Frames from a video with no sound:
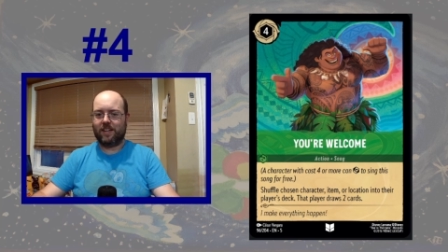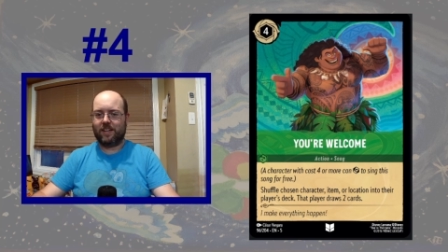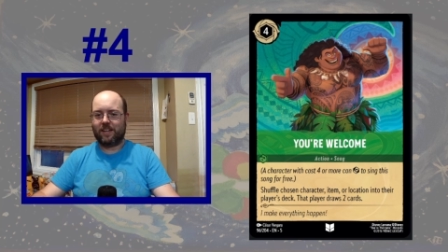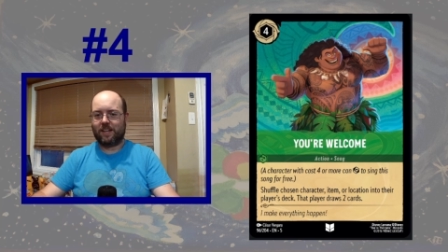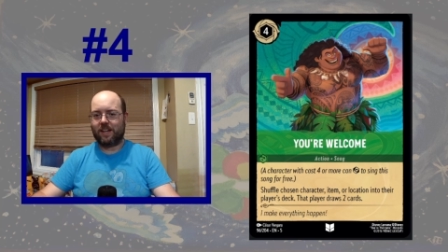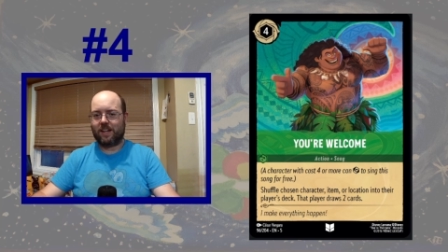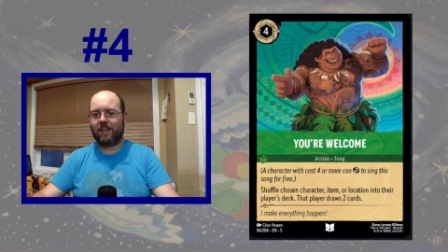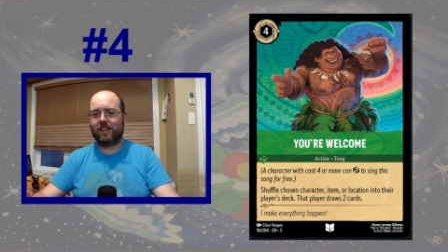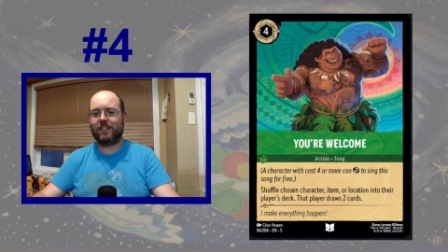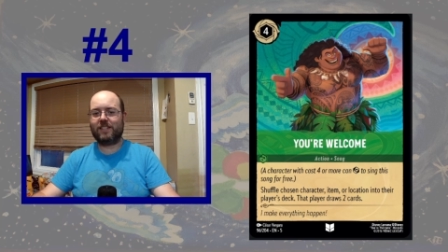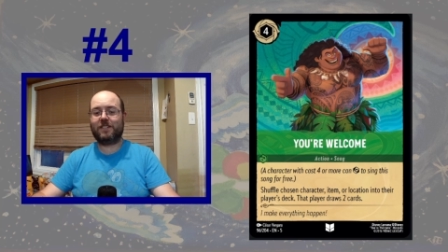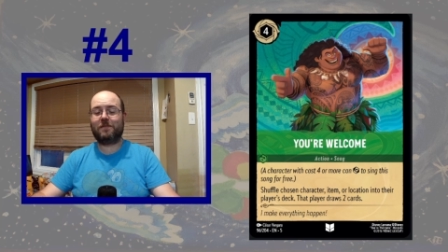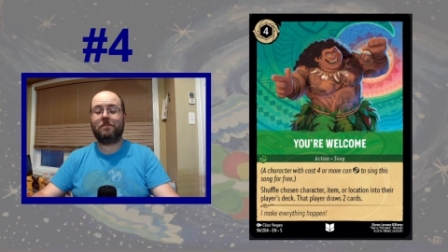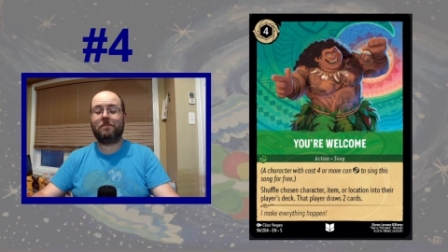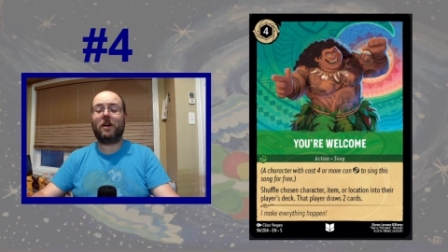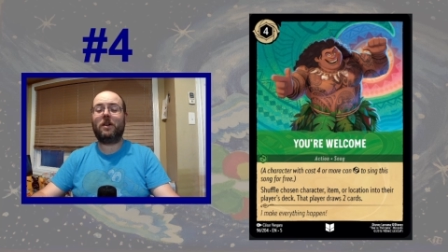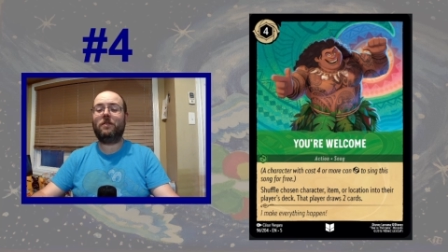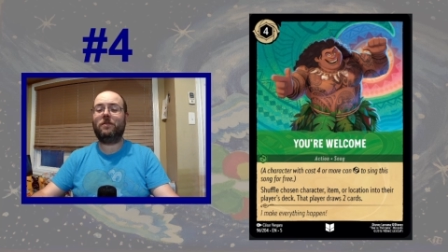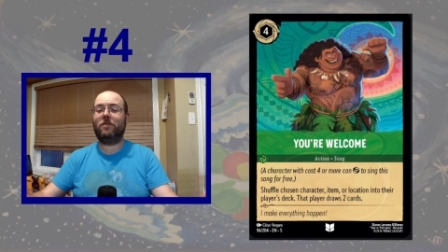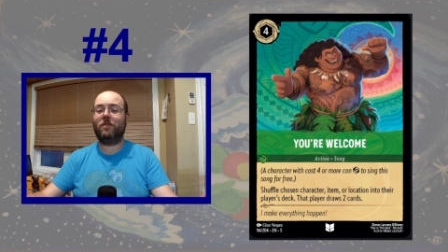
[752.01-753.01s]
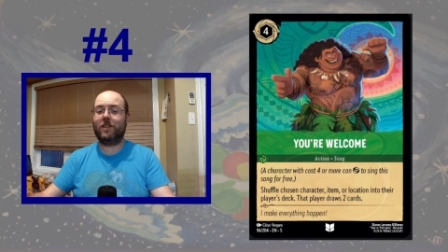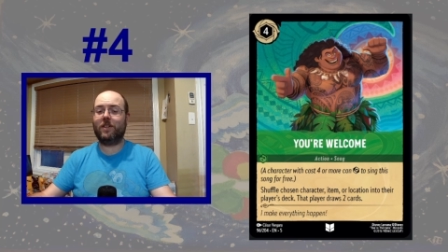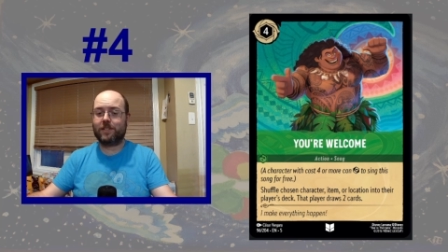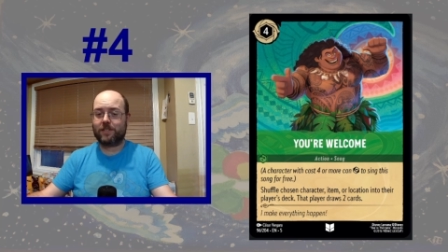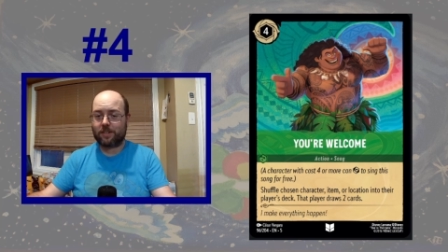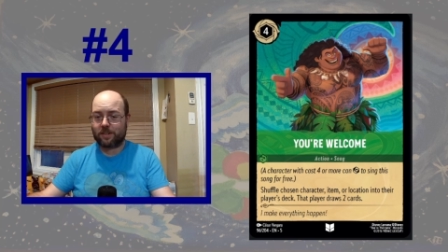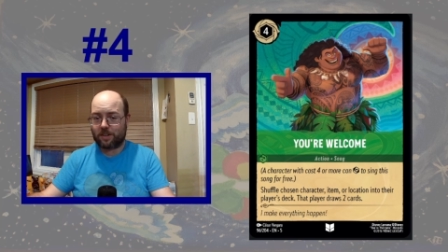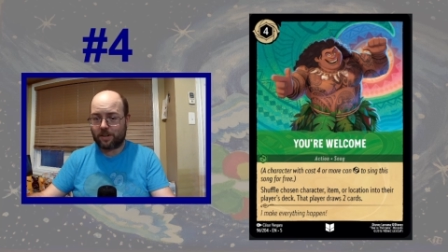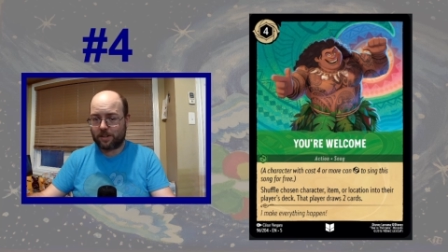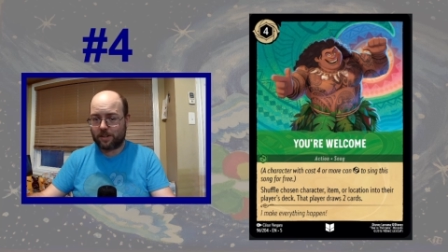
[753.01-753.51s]
As powerful as the
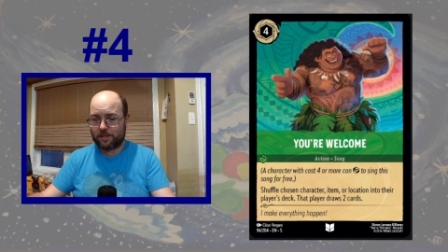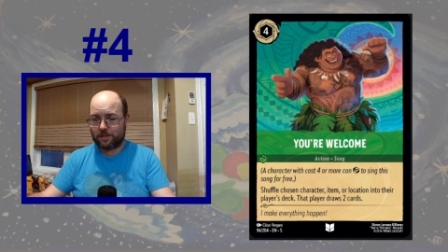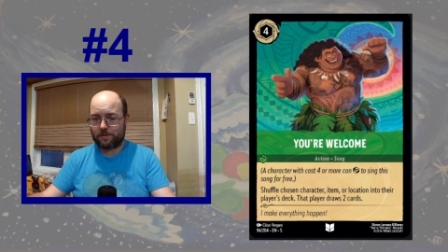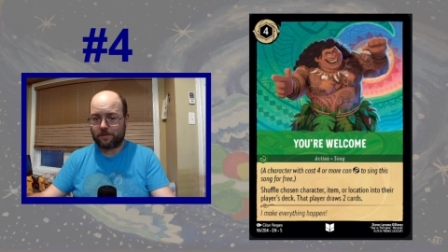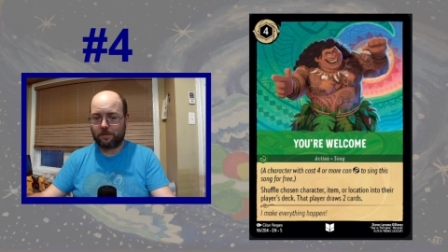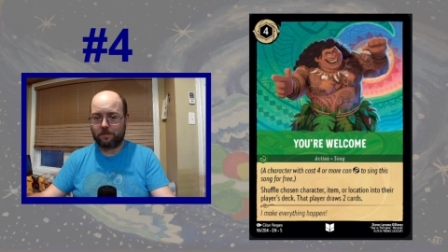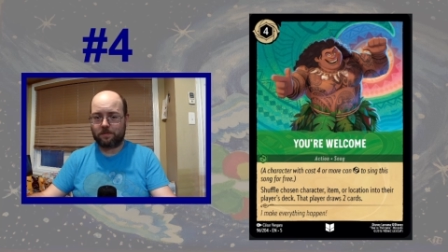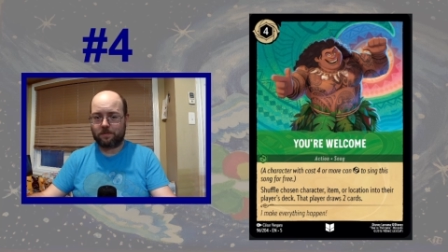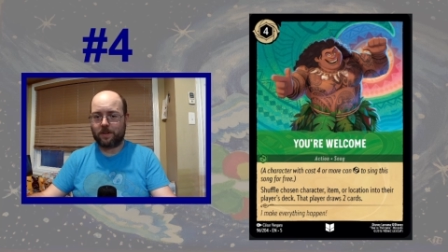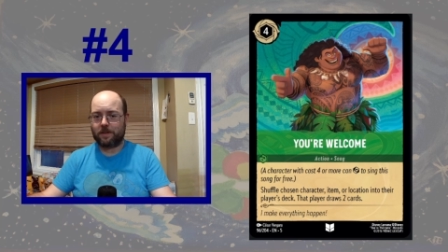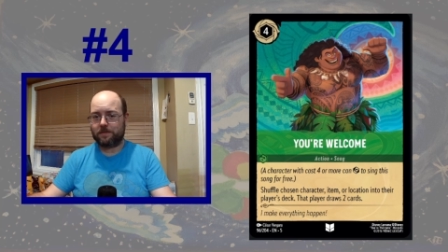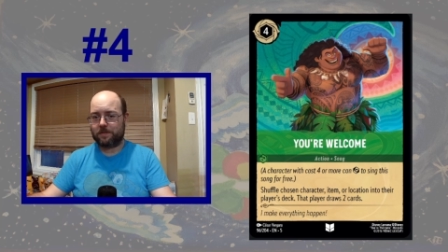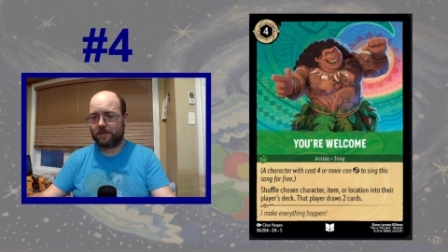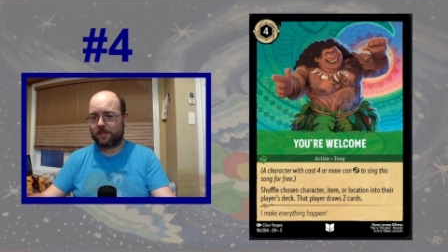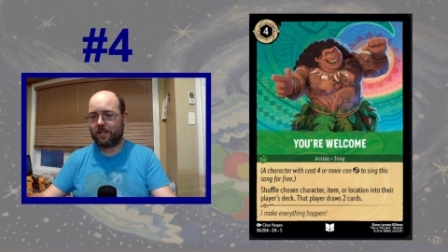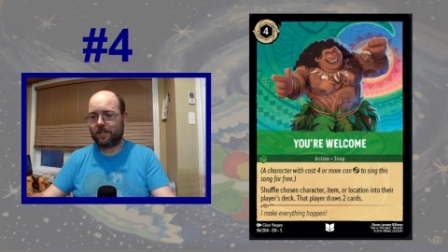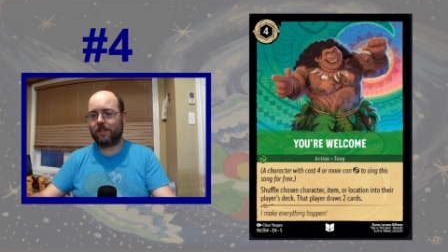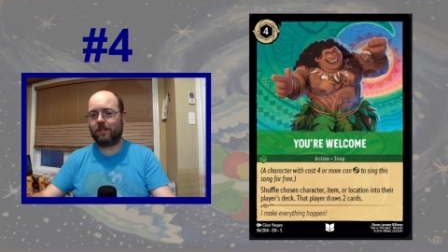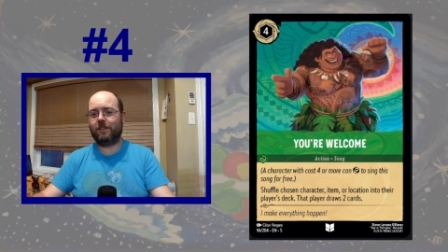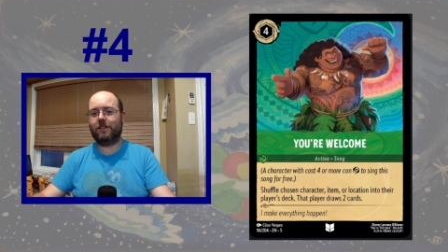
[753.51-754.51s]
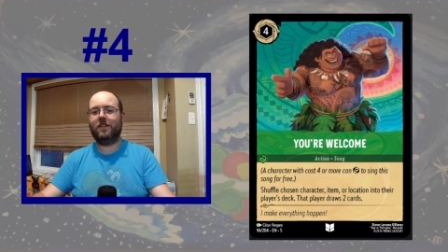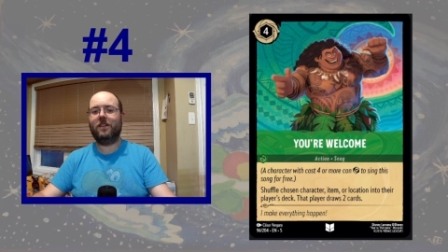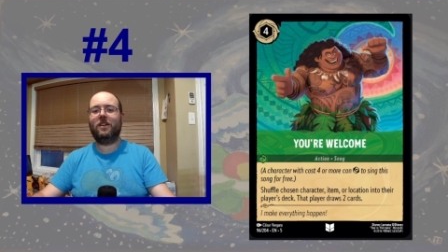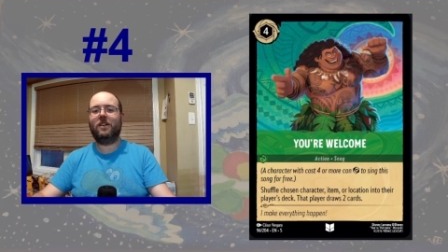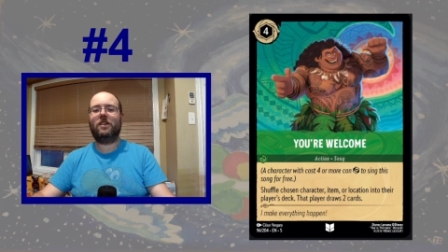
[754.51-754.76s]
cards from 5 to 10